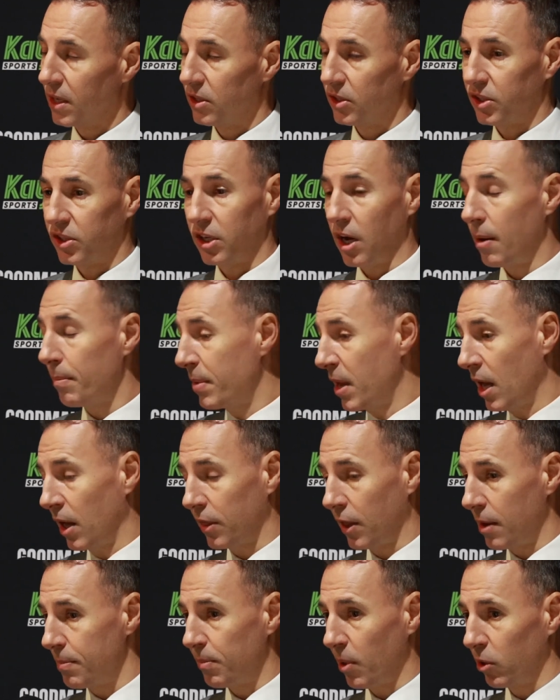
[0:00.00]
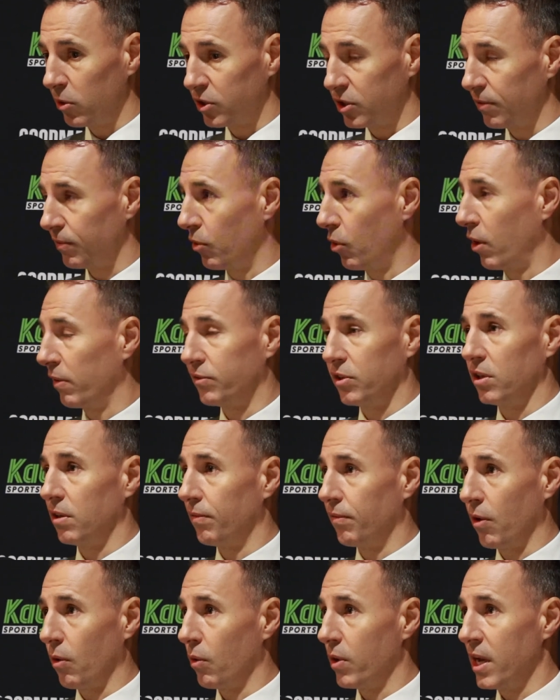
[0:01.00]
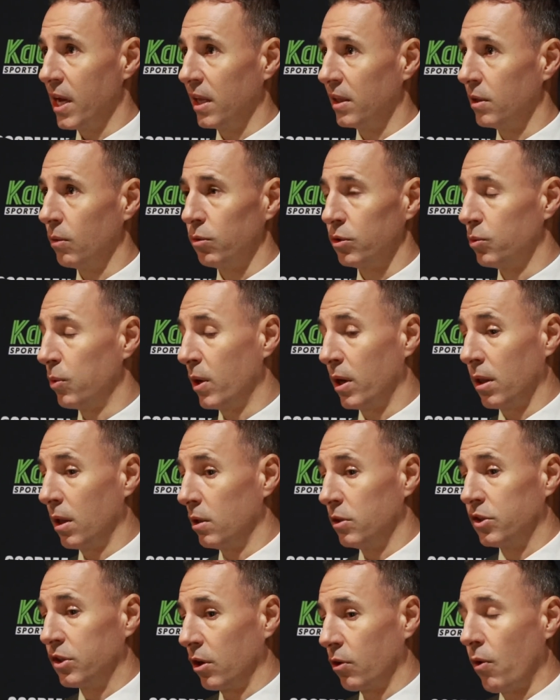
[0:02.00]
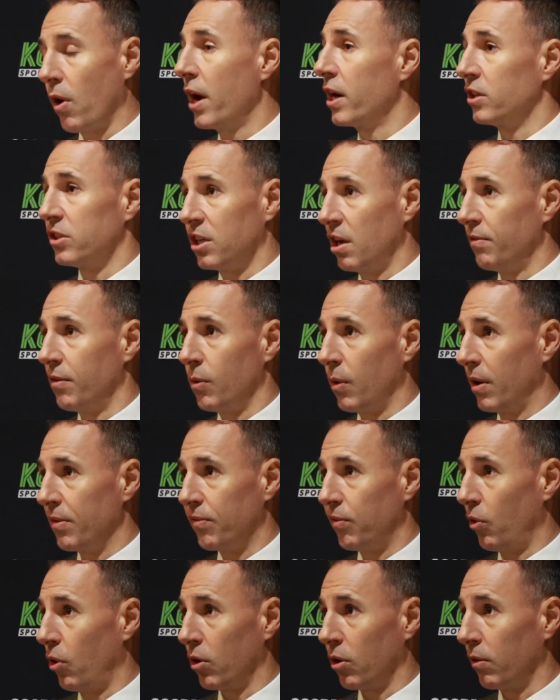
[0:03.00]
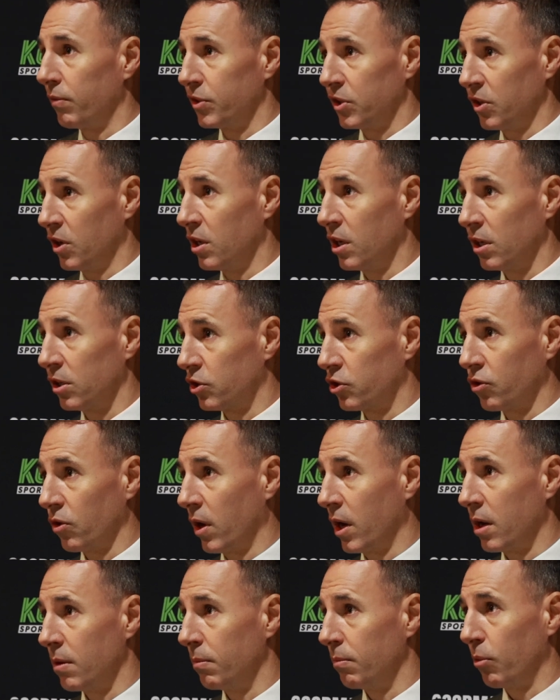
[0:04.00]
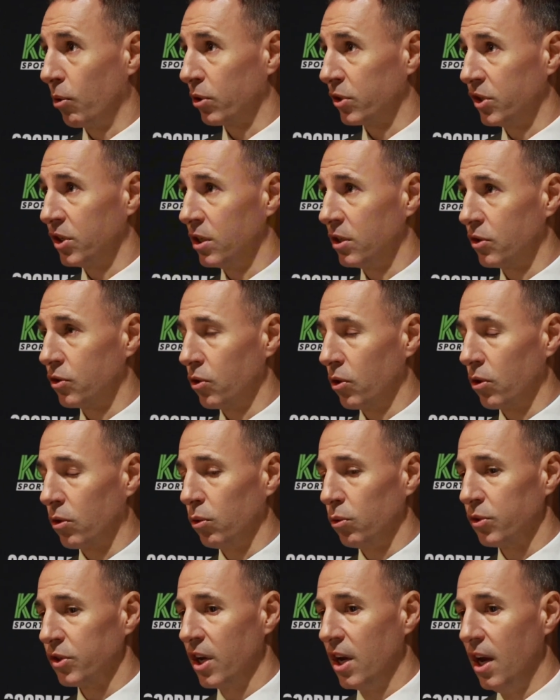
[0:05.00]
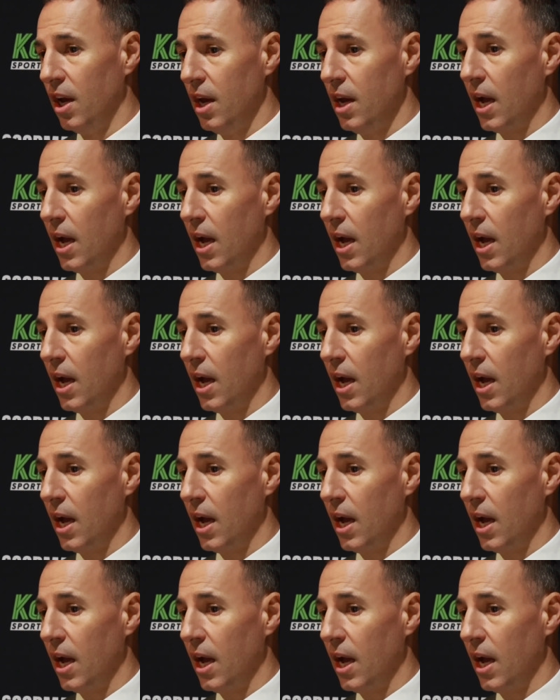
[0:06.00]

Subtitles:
Somehow they both survived to the very end. It's the greatest heavyweight fight I've seen in Australian boxing circles.